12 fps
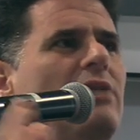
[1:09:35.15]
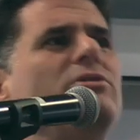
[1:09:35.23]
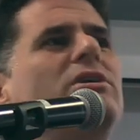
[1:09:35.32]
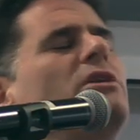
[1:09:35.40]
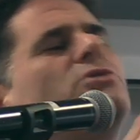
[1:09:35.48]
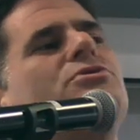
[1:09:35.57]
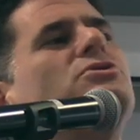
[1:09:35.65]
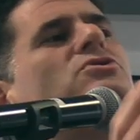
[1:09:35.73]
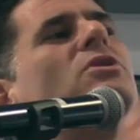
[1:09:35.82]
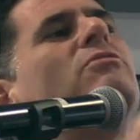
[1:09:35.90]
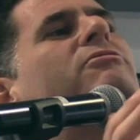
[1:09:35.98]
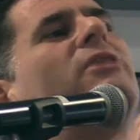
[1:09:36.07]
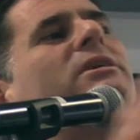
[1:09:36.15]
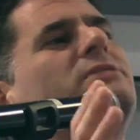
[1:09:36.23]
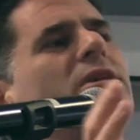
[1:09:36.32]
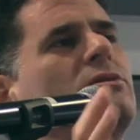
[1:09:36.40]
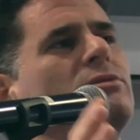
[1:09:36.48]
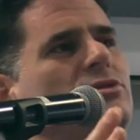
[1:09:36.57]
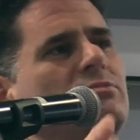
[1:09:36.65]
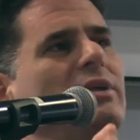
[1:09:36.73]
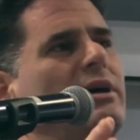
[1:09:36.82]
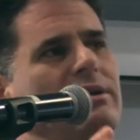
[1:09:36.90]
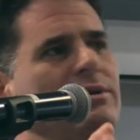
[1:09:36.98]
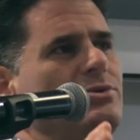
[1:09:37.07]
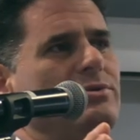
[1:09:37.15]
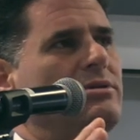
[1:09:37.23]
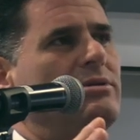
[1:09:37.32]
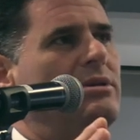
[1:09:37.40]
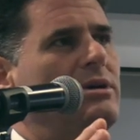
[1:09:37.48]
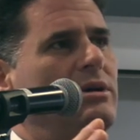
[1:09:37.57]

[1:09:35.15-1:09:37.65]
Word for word: Other countries don't fight terrorism like Israel.